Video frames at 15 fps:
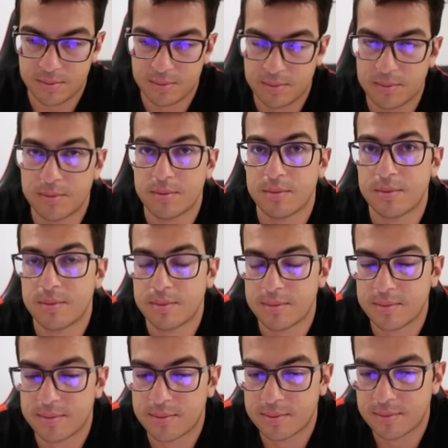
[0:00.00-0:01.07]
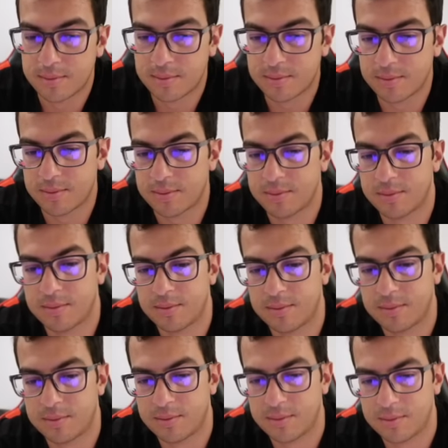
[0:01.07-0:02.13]

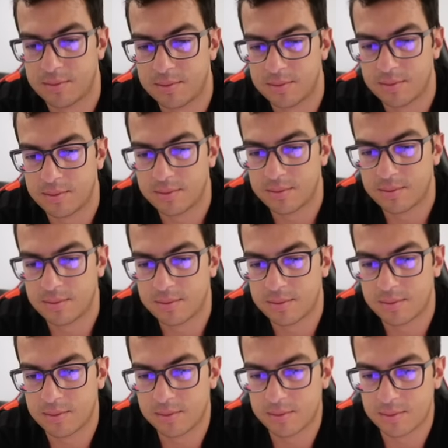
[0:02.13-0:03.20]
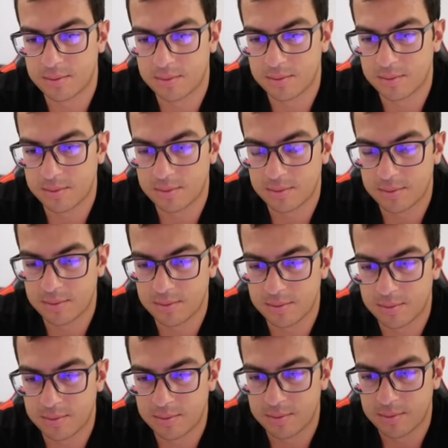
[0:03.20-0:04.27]

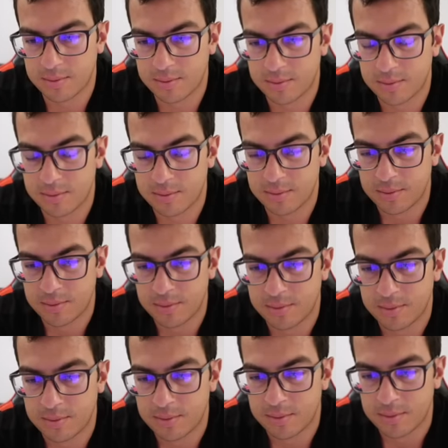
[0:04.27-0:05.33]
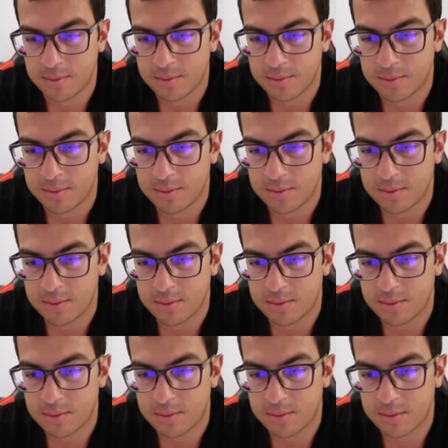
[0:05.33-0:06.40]

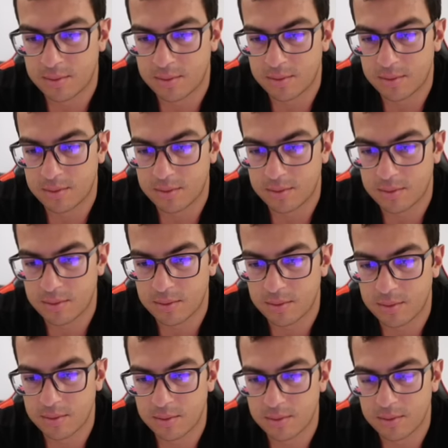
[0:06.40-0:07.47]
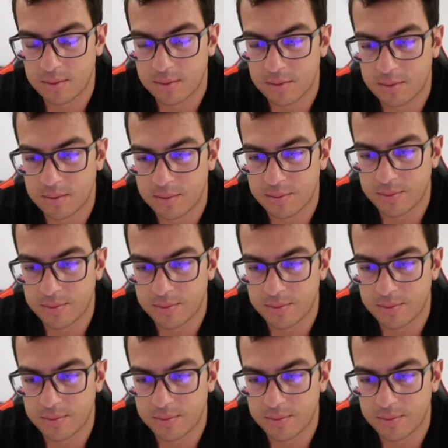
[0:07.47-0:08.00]
No words are spoken by the person on screen.